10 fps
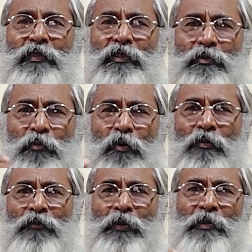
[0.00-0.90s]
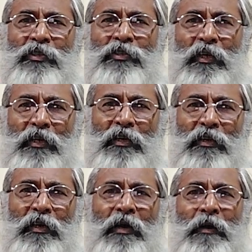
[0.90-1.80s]
it's more feministic
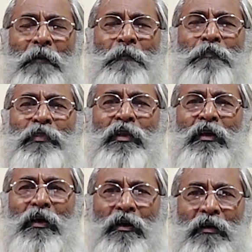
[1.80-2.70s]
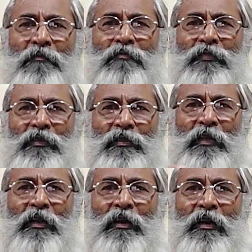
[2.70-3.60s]
in
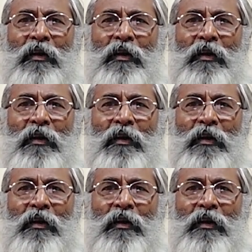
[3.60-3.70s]
their